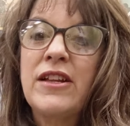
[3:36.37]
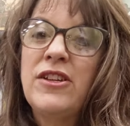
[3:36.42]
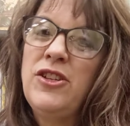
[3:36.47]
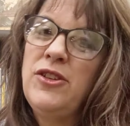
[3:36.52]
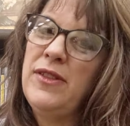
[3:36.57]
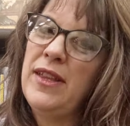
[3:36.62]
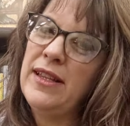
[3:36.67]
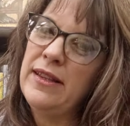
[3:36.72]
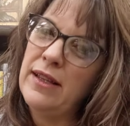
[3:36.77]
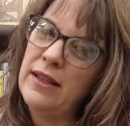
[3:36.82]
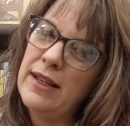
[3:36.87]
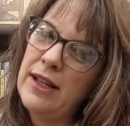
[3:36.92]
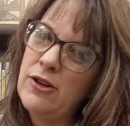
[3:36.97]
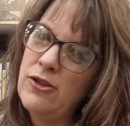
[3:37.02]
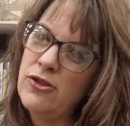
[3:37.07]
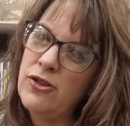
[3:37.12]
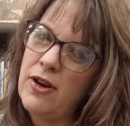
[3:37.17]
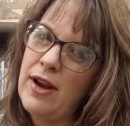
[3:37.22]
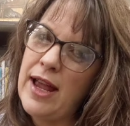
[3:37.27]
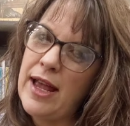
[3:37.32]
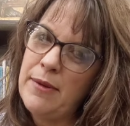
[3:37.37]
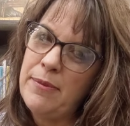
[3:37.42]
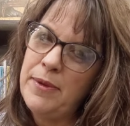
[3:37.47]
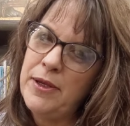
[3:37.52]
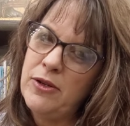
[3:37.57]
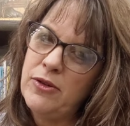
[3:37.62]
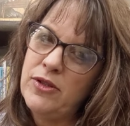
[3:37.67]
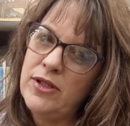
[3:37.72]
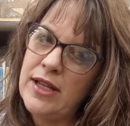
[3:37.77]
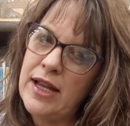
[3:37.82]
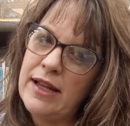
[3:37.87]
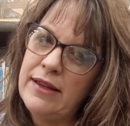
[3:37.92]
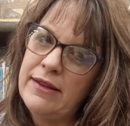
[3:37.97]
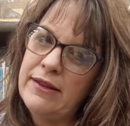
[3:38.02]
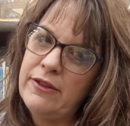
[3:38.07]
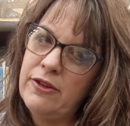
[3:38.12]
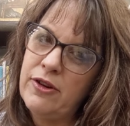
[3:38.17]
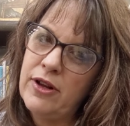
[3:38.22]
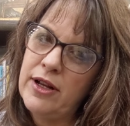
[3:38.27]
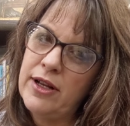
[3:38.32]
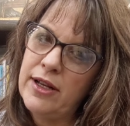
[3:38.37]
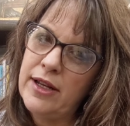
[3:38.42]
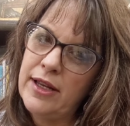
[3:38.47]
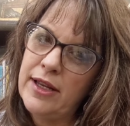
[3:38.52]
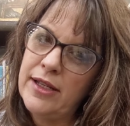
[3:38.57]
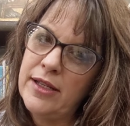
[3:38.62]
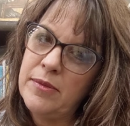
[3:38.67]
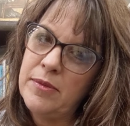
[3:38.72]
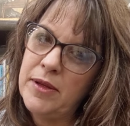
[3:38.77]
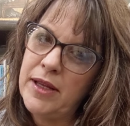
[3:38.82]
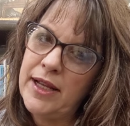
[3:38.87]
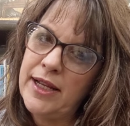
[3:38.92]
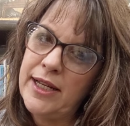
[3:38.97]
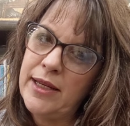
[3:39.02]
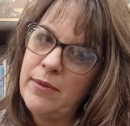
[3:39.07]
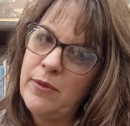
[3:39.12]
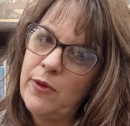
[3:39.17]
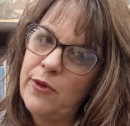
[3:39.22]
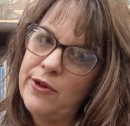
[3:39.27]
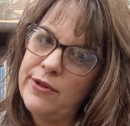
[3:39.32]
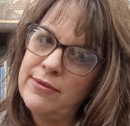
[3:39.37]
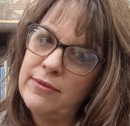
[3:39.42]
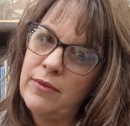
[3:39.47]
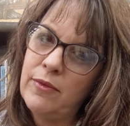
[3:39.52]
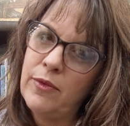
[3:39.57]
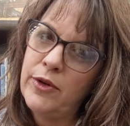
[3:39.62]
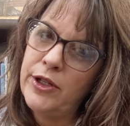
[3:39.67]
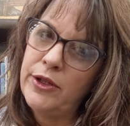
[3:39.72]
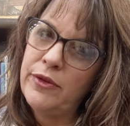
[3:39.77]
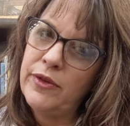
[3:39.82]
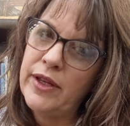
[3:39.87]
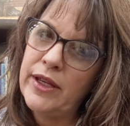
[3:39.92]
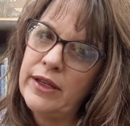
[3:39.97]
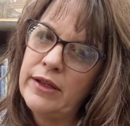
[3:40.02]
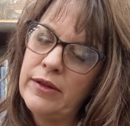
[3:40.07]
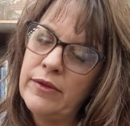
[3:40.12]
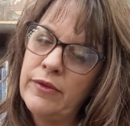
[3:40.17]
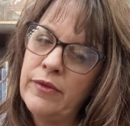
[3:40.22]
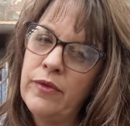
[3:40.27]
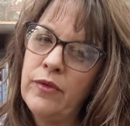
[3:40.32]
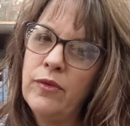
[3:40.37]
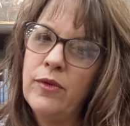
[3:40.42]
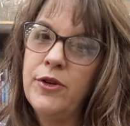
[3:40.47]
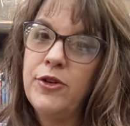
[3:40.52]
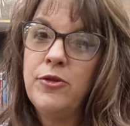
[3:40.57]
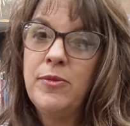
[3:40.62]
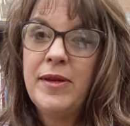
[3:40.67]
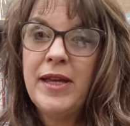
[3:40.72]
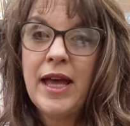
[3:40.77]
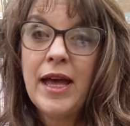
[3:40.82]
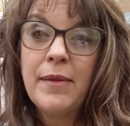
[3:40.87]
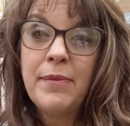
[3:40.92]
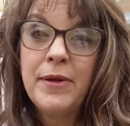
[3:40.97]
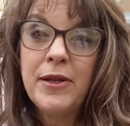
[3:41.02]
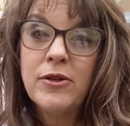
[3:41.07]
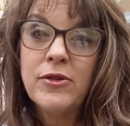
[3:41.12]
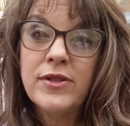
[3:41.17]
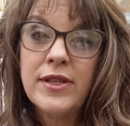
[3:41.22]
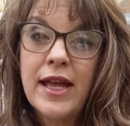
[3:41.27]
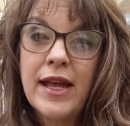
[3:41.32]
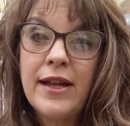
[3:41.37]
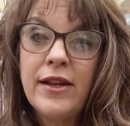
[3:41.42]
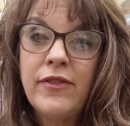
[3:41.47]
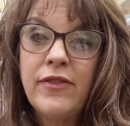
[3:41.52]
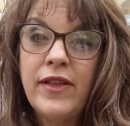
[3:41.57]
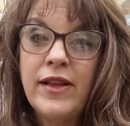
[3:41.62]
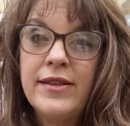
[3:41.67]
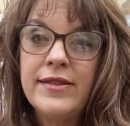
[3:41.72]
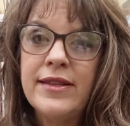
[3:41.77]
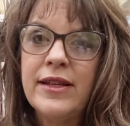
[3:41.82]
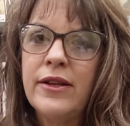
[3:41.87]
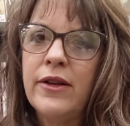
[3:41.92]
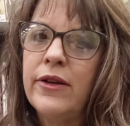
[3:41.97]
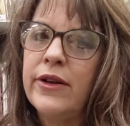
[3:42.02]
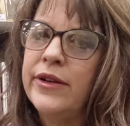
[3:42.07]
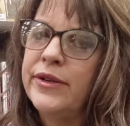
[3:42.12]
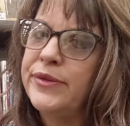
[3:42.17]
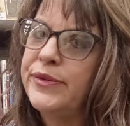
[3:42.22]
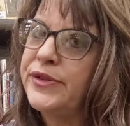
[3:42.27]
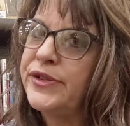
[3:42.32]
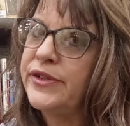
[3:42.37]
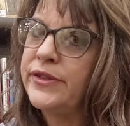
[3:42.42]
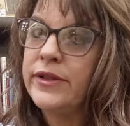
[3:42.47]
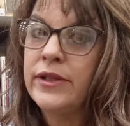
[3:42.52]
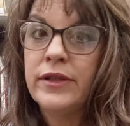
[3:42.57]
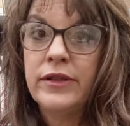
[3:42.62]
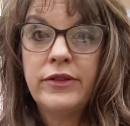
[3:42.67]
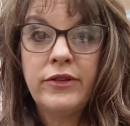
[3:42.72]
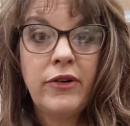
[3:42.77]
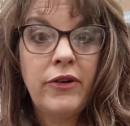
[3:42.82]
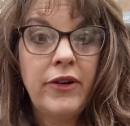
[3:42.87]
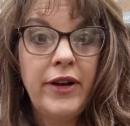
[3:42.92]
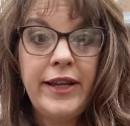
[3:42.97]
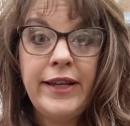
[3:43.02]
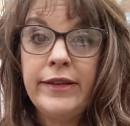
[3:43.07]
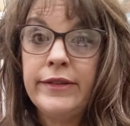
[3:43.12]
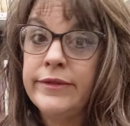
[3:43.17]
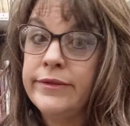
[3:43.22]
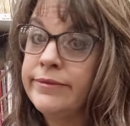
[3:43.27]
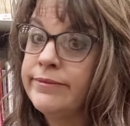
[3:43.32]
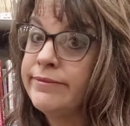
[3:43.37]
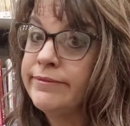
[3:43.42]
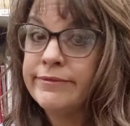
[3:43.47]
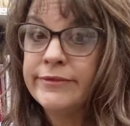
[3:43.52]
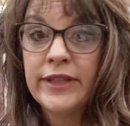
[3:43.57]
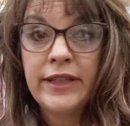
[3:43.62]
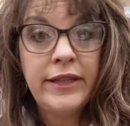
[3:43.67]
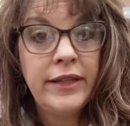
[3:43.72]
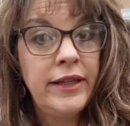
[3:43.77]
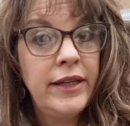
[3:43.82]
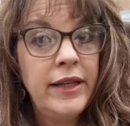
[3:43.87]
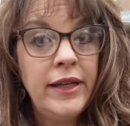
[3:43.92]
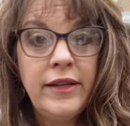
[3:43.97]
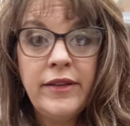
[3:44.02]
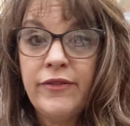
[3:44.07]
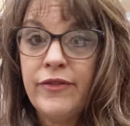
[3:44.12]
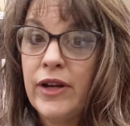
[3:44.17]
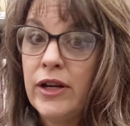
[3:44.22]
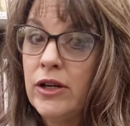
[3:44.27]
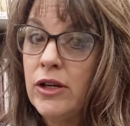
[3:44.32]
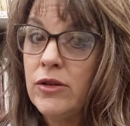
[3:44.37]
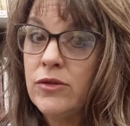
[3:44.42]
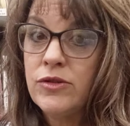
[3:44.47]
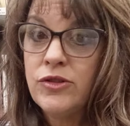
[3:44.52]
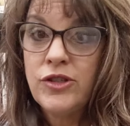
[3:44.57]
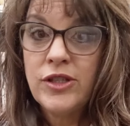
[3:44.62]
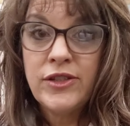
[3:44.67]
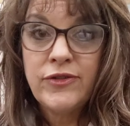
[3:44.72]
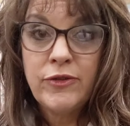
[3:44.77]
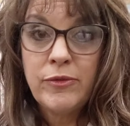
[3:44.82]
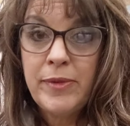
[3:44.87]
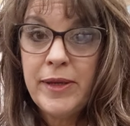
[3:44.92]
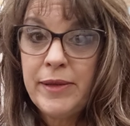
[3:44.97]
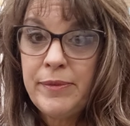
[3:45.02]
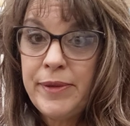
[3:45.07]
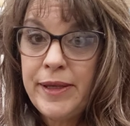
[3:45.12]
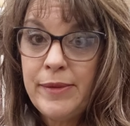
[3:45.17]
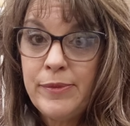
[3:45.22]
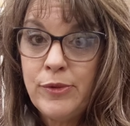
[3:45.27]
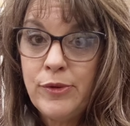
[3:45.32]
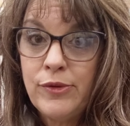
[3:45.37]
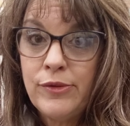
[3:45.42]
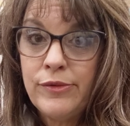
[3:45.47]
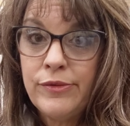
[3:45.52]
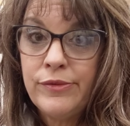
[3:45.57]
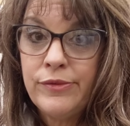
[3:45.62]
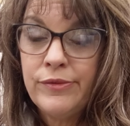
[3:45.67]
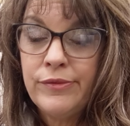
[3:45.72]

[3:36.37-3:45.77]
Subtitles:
Do you think the letters are happy or sad that they're not going to get to play anymore? What do you think? Would you be happy or sad if they said, sorry, fire hose just for big people?